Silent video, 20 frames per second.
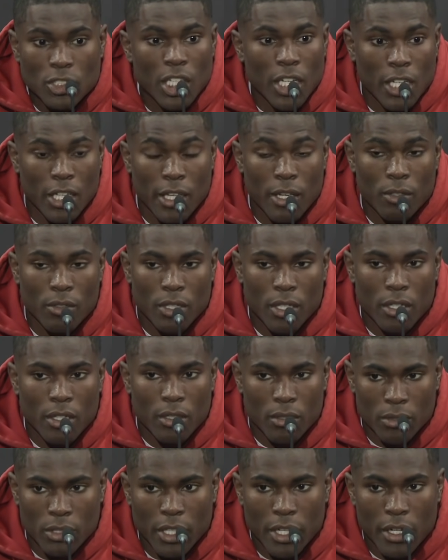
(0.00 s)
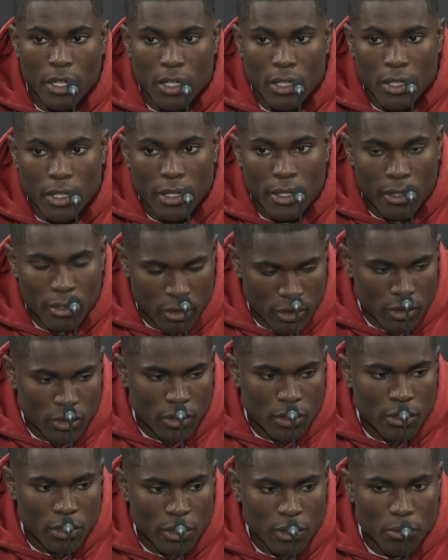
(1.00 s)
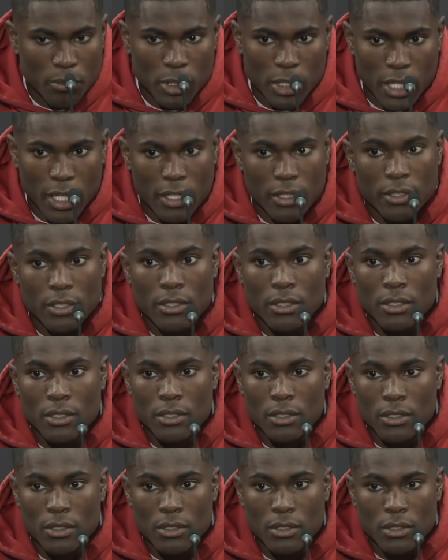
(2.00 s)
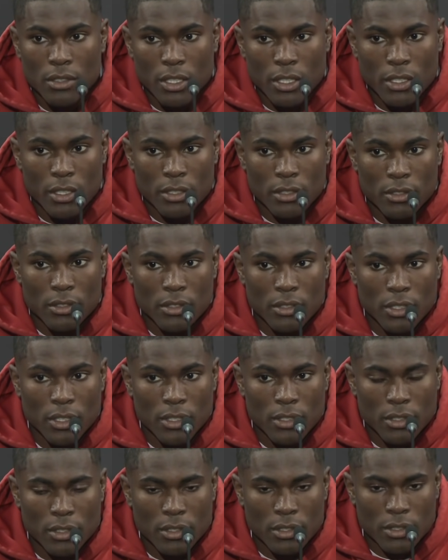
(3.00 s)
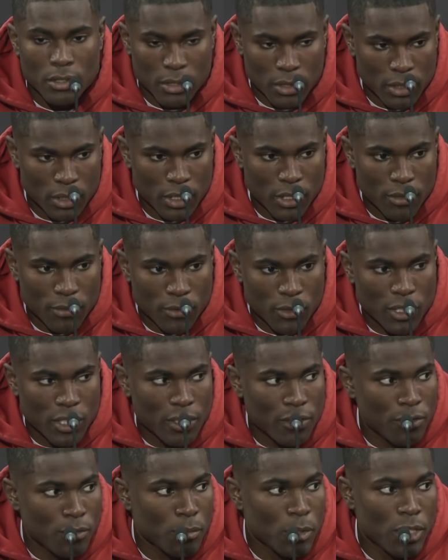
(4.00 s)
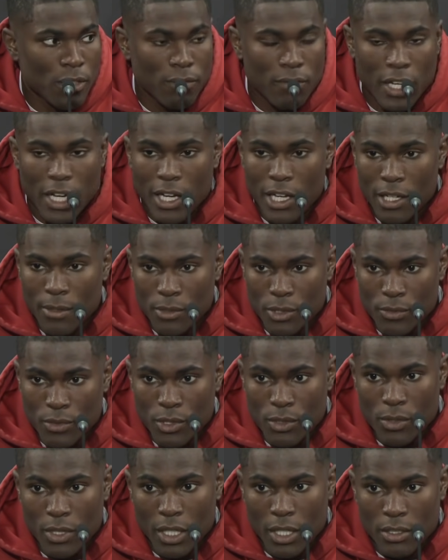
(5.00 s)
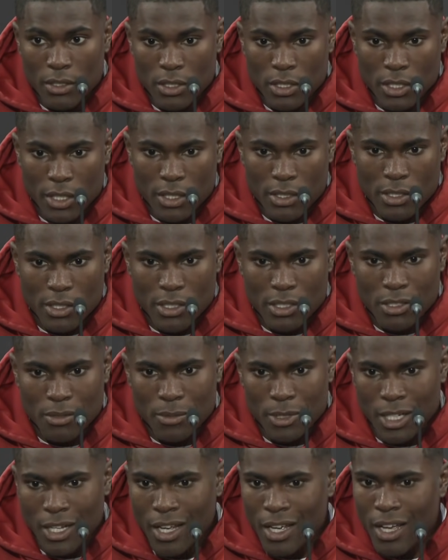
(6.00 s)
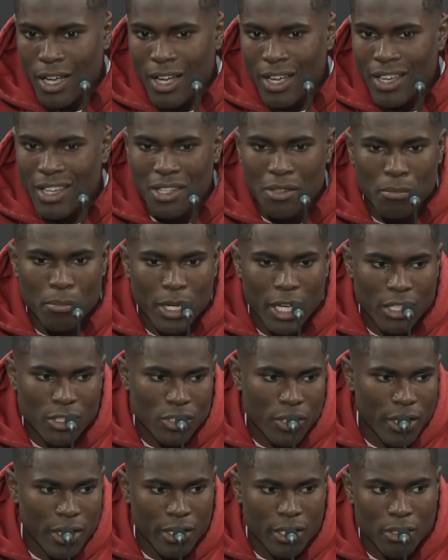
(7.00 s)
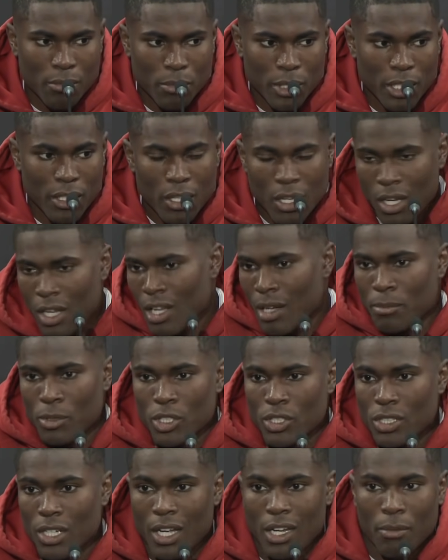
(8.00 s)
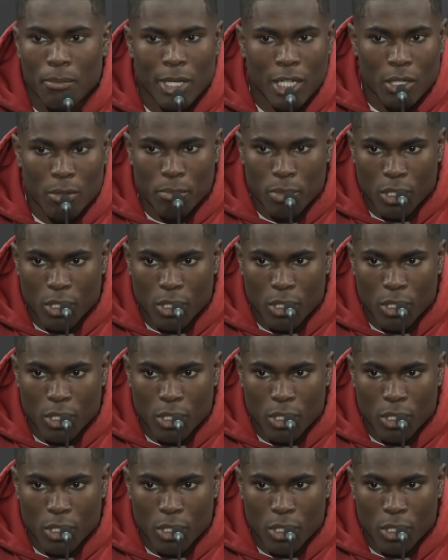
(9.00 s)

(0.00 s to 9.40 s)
Yeah, they're going to be nice. Yeah, it gives me vibes of 2019, and I hate backtracking, but I'm just trying to make a